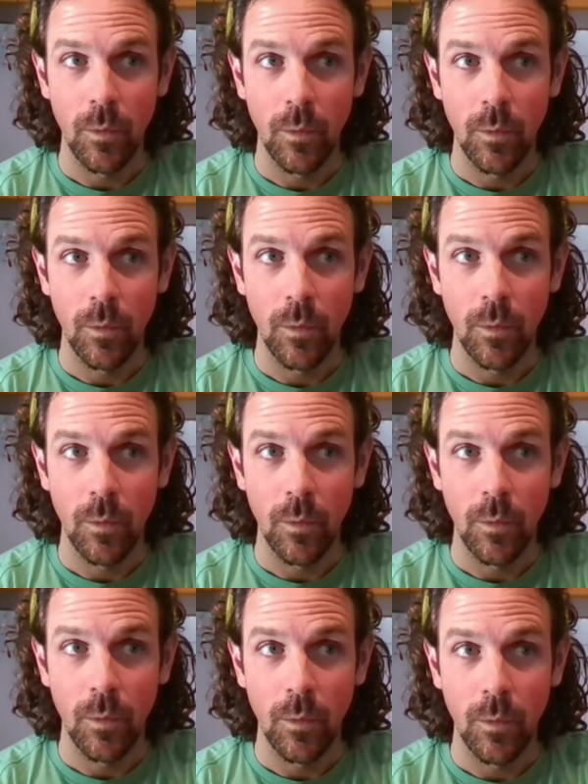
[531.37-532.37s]

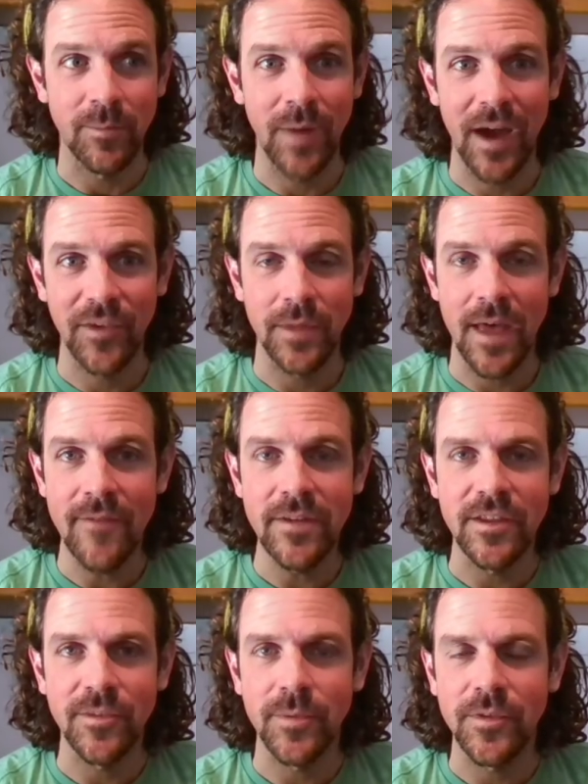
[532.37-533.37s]
stories and possible
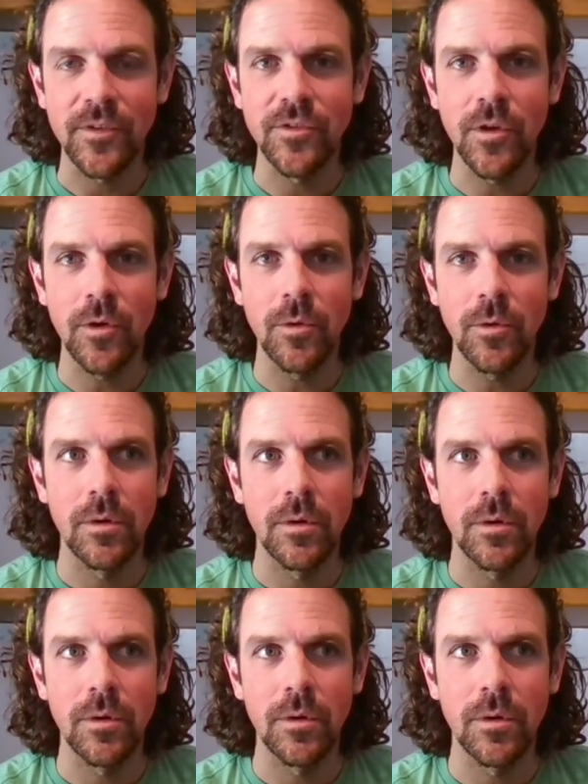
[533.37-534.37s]
evidence, but there's no
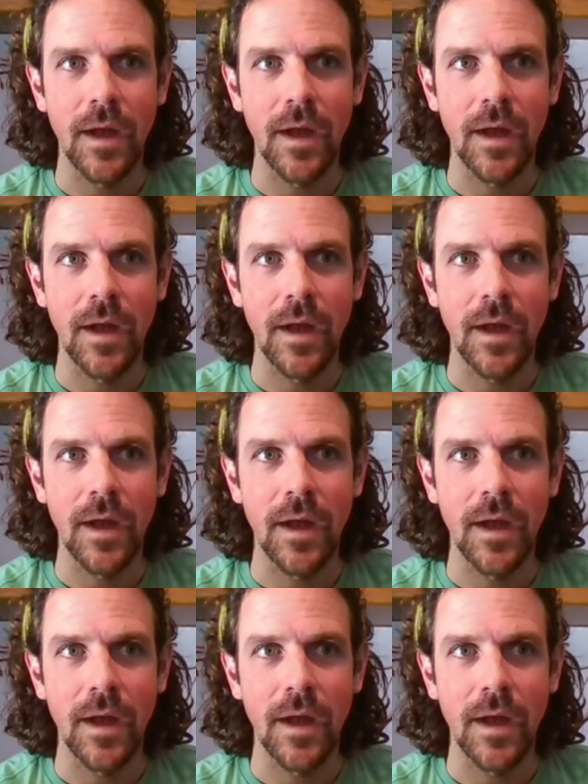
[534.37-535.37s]

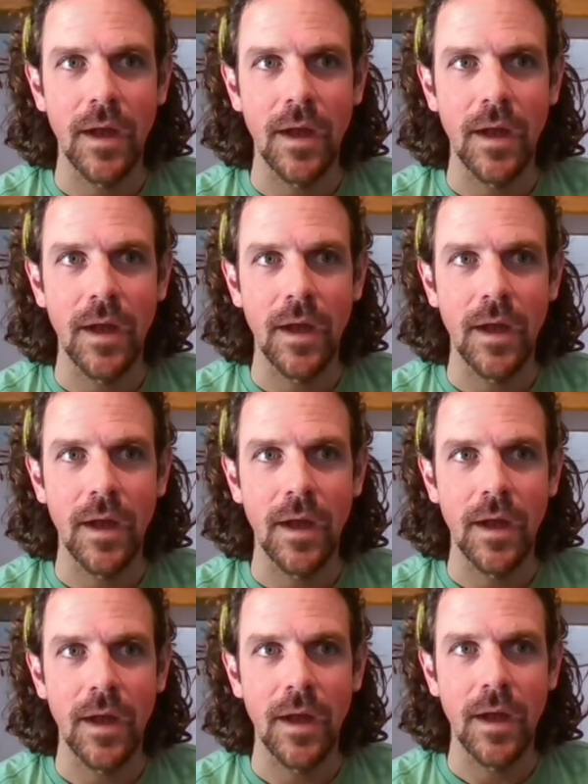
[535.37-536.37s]
actual
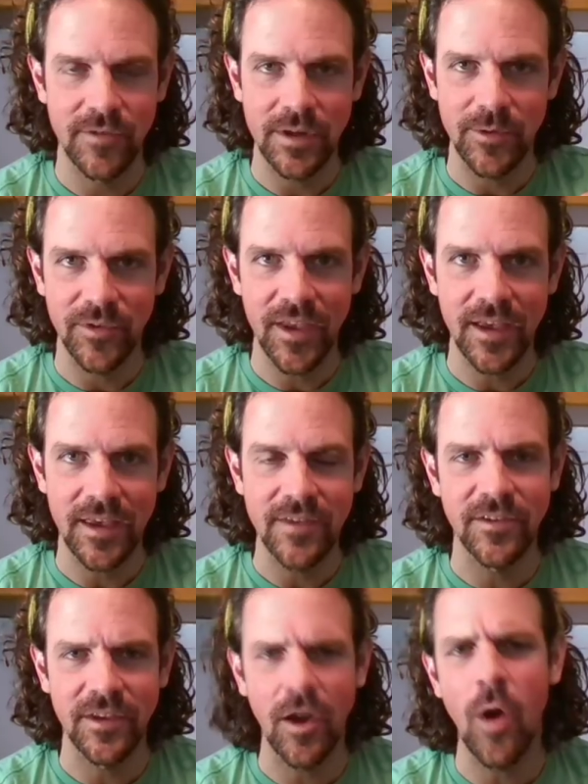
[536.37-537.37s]
evidence of what he was saying. He's just
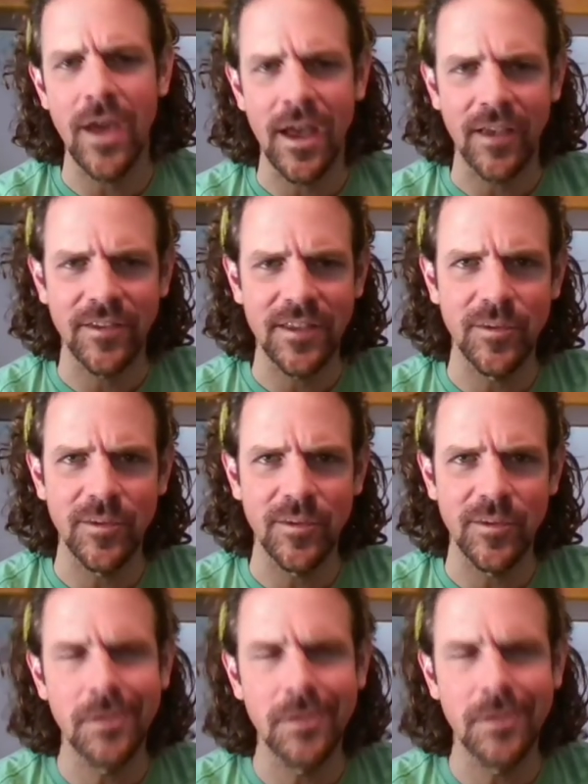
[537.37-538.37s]
saying, oh yeah, Steven
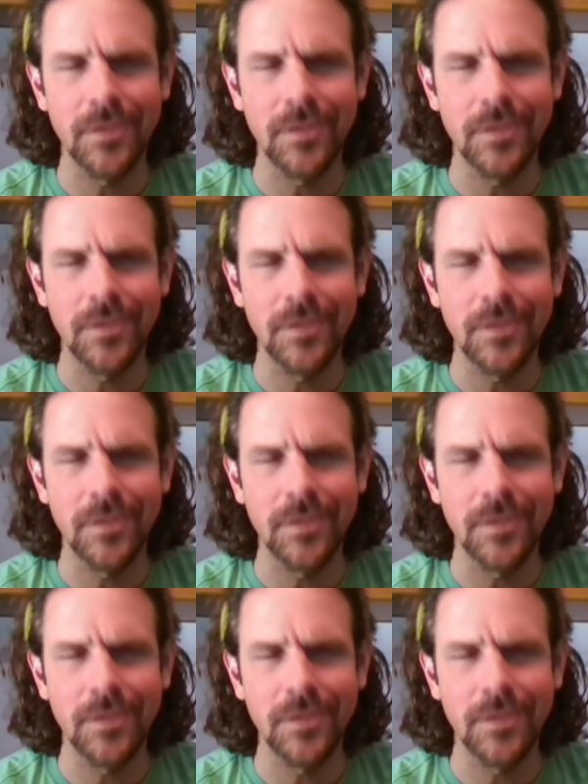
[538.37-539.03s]
Spielberg, pedophile.